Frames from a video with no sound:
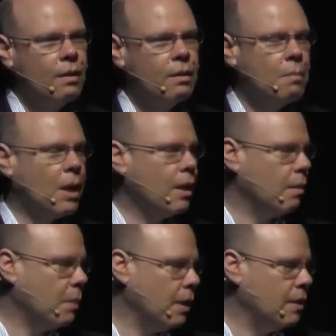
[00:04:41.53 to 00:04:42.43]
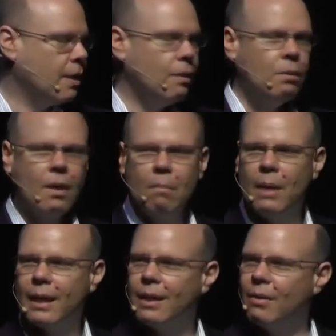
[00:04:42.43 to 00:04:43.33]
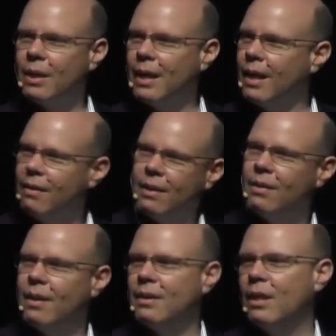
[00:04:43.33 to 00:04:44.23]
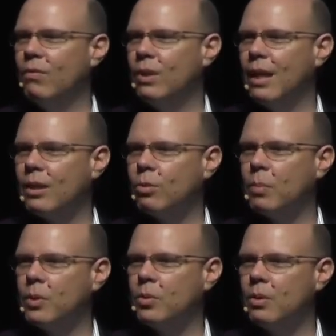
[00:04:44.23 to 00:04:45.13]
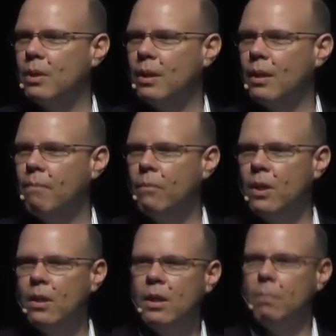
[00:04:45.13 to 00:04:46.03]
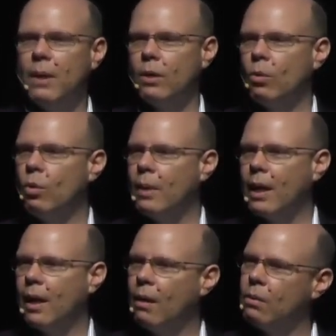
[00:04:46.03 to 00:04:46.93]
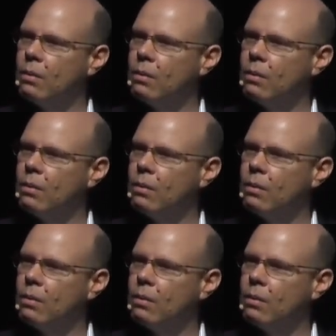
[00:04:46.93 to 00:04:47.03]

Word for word: the market might decide to come back down again and, and give you the next opportunity. Hindi pa kayo gumagalaw.